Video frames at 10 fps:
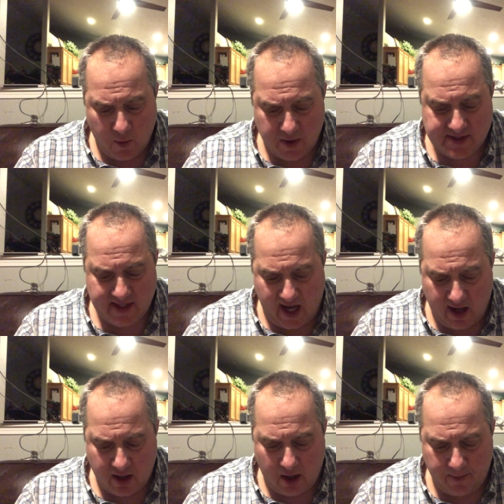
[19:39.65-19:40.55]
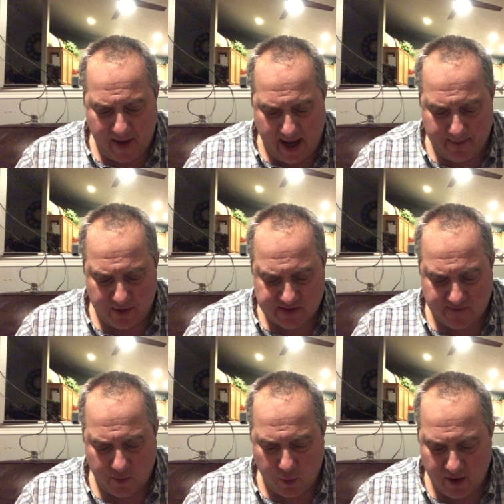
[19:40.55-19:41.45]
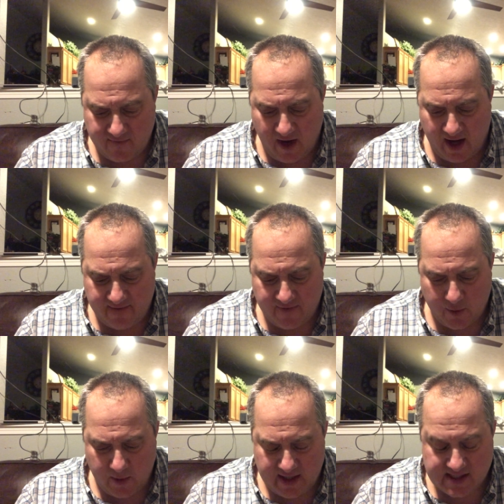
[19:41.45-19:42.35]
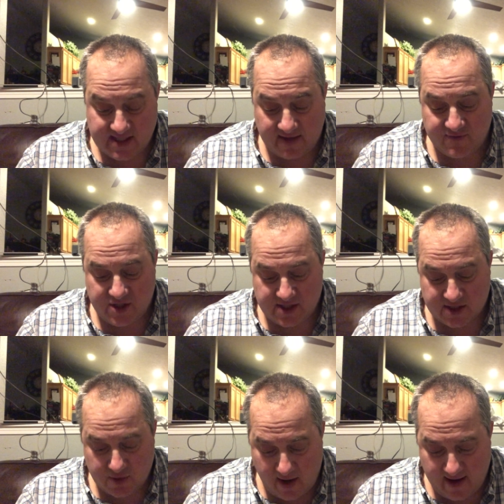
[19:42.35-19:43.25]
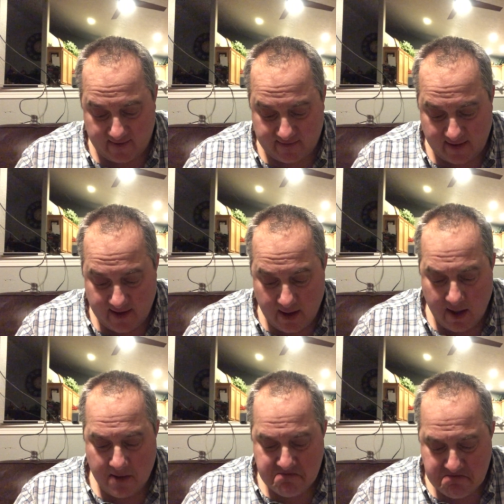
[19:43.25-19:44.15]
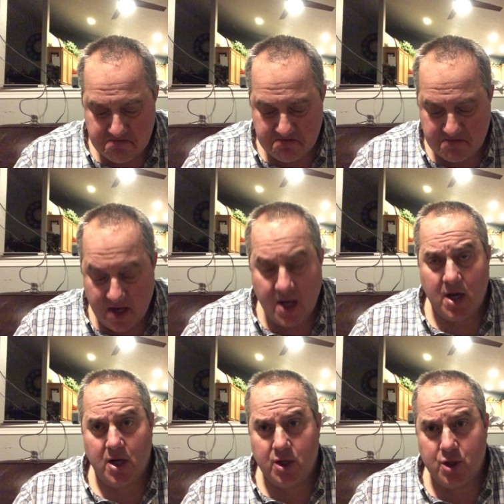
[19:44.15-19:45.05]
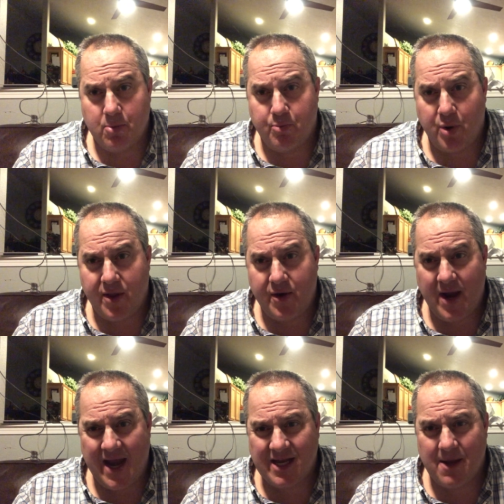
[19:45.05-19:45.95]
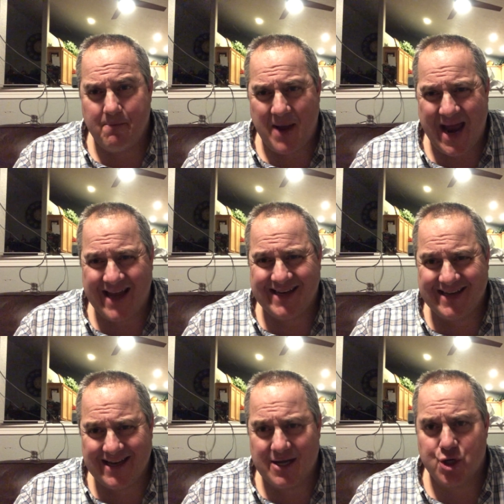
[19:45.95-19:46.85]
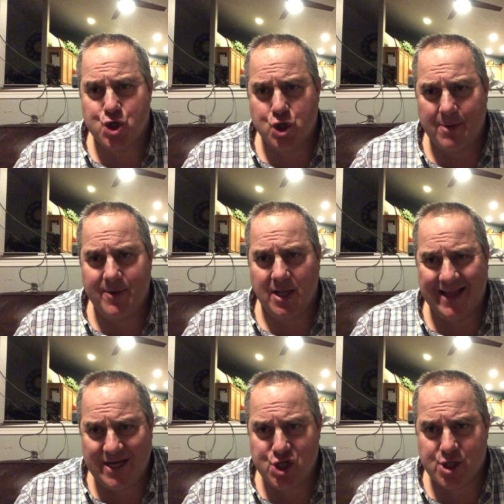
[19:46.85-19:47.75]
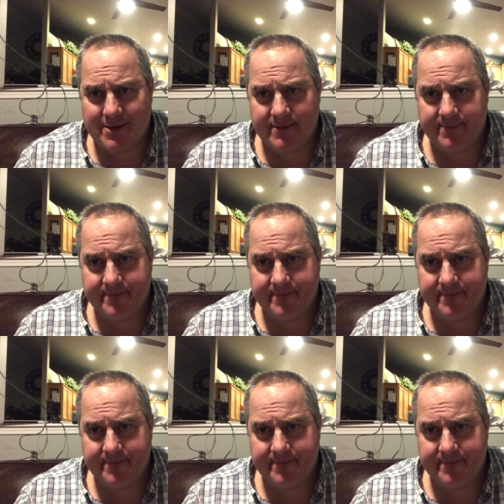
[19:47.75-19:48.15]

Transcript: was in the isle called Patmos for the word of God and for the witnessing of Jesus Christ. Hmm. Your brother and companion in tribulation